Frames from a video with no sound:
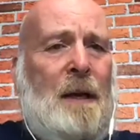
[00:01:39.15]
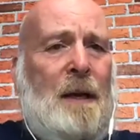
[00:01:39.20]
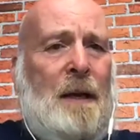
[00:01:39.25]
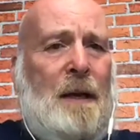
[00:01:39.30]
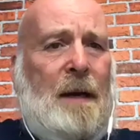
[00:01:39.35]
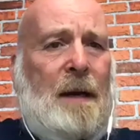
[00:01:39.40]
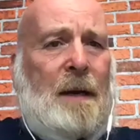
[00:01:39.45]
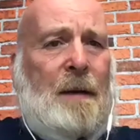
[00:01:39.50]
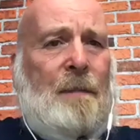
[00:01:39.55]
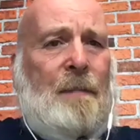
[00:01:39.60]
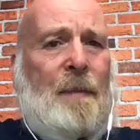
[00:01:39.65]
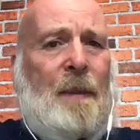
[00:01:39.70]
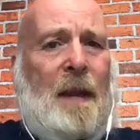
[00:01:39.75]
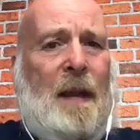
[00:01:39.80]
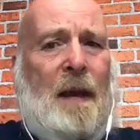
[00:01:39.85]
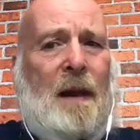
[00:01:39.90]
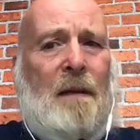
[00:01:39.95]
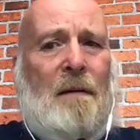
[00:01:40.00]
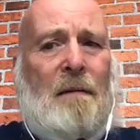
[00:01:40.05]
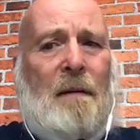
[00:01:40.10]

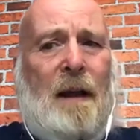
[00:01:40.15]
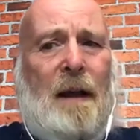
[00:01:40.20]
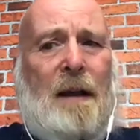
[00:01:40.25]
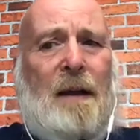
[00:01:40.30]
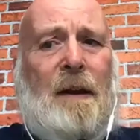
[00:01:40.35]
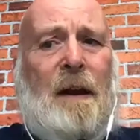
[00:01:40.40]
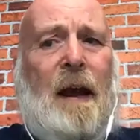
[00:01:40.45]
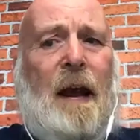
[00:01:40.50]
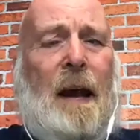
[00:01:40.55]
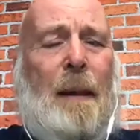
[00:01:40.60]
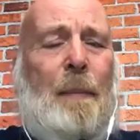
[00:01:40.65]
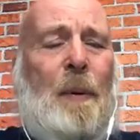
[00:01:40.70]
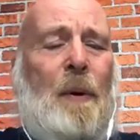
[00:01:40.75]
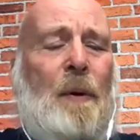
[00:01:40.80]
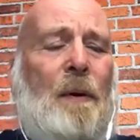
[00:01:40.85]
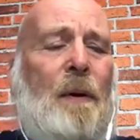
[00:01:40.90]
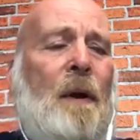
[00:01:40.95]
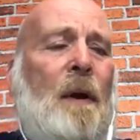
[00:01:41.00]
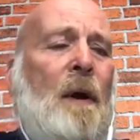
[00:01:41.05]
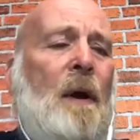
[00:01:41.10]
Now that can
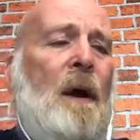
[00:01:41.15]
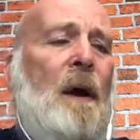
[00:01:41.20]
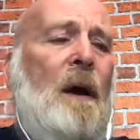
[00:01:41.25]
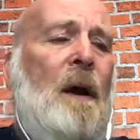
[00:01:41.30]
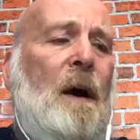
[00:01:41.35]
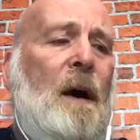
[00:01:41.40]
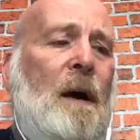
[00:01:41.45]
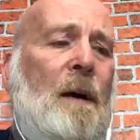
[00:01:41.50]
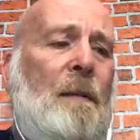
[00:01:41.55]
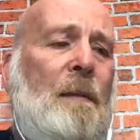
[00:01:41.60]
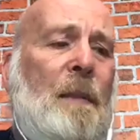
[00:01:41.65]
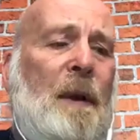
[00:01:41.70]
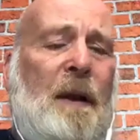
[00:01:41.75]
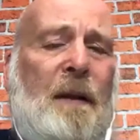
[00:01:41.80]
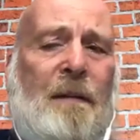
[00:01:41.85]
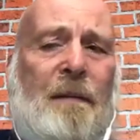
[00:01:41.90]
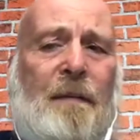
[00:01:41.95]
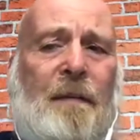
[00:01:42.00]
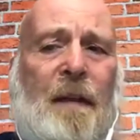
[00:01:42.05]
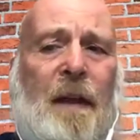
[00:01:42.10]
happen
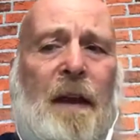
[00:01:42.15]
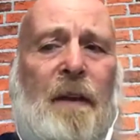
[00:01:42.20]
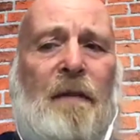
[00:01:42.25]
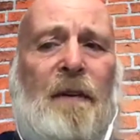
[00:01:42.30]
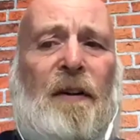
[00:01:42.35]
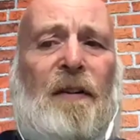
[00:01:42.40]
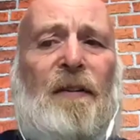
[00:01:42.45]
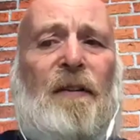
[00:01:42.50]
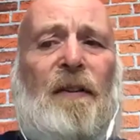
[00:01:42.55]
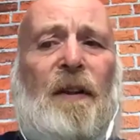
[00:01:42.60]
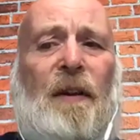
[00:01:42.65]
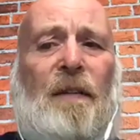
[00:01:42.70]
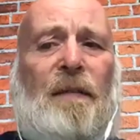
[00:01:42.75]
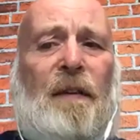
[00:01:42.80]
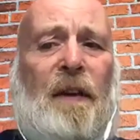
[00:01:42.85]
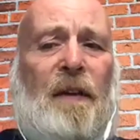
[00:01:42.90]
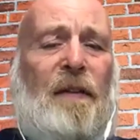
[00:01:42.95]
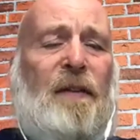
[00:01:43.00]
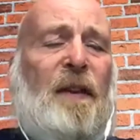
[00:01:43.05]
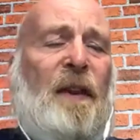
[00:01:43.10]
if
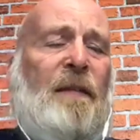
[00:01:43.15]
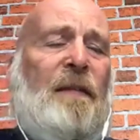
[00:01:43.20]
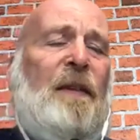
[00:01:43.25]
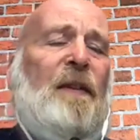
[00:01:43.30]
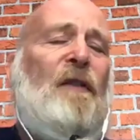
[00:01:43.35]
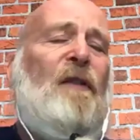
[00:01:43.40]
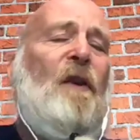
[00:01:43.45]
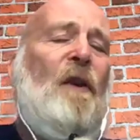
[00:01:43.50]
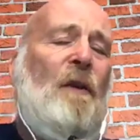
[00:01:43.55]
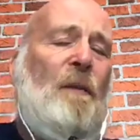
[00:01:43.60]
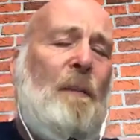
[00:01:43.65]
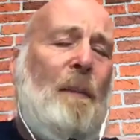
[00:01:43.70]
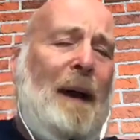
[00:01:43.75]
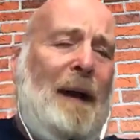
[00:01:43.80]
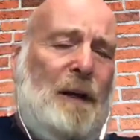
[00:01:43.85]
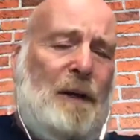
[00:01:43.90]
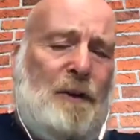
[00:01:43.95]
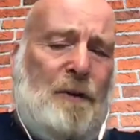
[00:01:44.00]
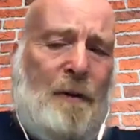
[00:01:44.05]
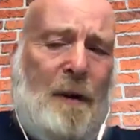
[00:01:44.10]
it's not a
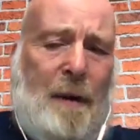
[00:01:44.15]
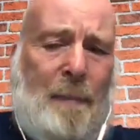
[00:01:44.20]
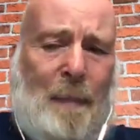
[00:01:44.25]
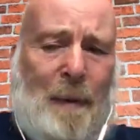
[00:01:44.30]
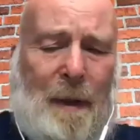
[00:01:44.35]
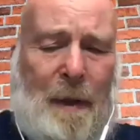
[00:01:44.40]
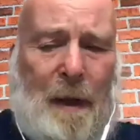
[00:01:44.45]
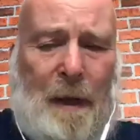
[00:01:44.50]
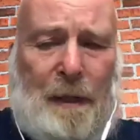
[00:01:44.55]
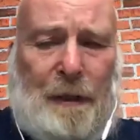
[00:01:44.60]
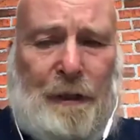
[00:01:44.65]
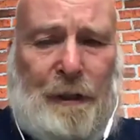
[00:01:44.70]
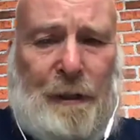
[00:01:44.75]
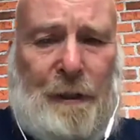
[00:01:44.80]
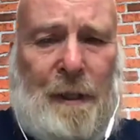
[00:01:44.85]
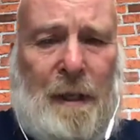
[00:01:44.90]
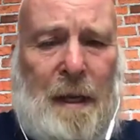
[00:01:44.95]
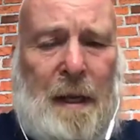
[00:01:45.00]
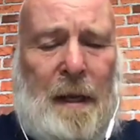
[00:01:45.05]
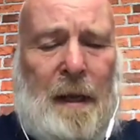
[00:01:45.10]
major
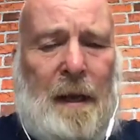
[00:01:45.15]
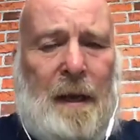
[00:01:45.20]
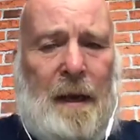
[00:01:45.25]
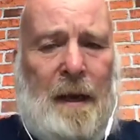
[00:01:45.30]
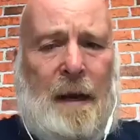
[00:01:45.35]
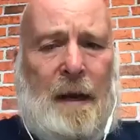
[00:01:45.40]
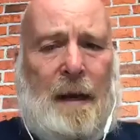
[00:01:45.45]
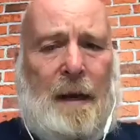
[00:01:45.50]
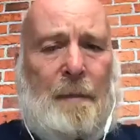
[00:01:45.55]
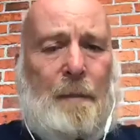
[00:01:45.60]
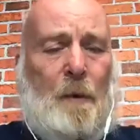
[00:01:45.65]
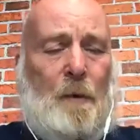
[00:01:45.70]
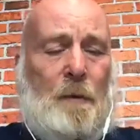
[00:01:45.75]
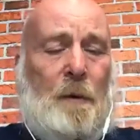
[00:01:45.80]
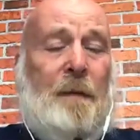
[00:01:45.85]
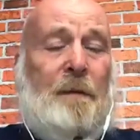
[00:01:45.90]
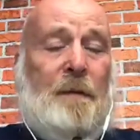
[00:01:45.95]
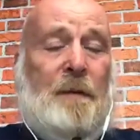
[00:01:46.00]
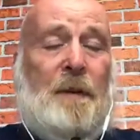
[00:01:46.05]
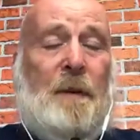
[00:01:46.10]
application,
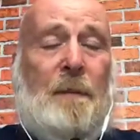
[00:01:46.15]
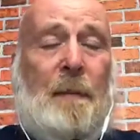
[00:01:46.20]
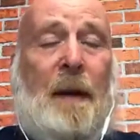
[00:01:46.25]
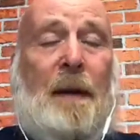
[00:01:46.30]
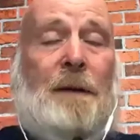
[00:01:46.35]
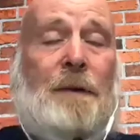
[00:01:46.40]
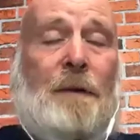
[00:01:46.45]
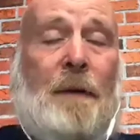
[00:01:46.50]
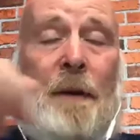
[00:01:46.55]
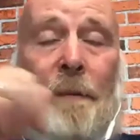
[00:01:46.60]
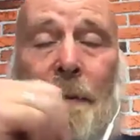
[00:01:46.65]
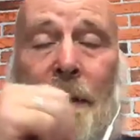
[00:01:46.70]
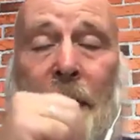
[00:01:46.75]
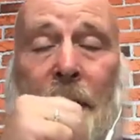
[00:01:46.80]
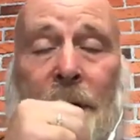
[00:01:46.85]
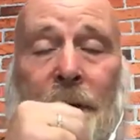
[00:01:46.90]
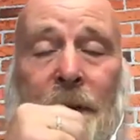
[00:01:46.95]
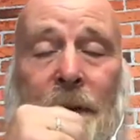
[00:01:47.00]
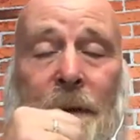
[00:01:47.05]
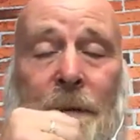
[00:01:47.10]
or even some major
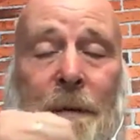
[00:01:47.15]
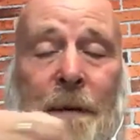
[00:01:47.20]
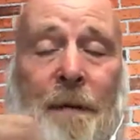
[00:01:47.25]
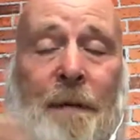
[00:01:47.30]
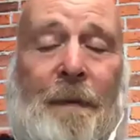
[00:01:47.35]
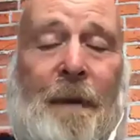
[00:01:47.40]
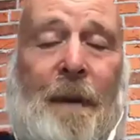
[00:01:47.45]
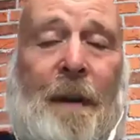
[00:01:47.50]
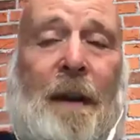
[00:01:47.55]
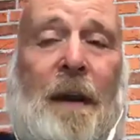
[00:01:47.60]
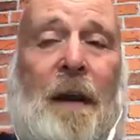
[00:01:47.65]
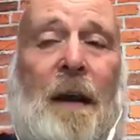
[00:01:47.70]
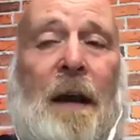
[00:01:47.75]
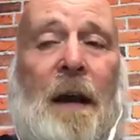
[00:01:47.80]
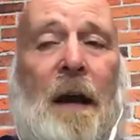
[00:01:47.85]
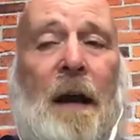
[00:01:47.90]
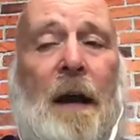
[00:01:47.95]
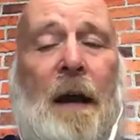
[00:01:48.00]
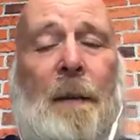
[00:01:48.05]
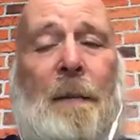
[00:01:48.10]
applications, to be fair,
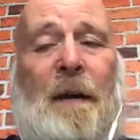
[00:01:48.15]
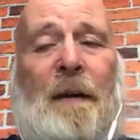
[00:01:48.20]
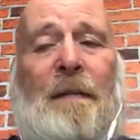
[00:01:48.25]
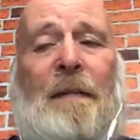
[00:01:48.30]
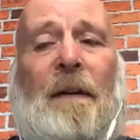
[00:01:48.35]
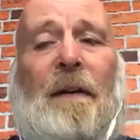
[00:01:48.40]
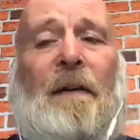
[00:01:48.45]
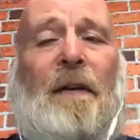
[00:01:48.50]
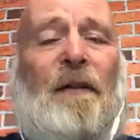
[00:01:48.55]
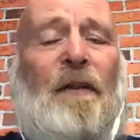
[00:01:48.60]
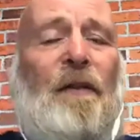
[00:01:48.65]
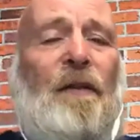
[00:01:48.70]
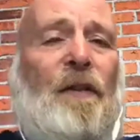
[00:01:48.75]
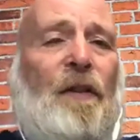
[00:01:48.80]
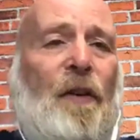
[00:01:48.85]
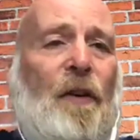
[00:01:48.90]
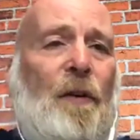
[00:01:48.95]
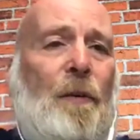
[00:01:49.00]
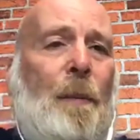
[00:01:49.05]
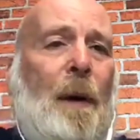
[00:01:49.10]
if there isn't
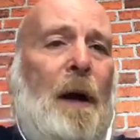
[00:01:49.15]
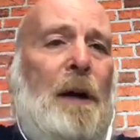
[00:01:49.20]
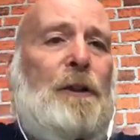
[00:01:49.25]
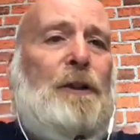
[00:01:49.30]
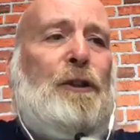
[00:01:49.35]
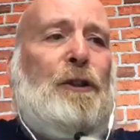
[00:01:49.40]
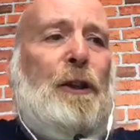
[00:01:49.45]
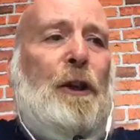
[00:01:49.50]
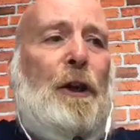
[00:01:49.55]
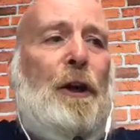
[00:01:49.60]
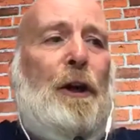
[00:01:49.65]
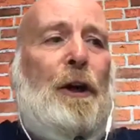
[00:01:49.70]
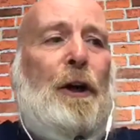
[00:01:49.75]
too much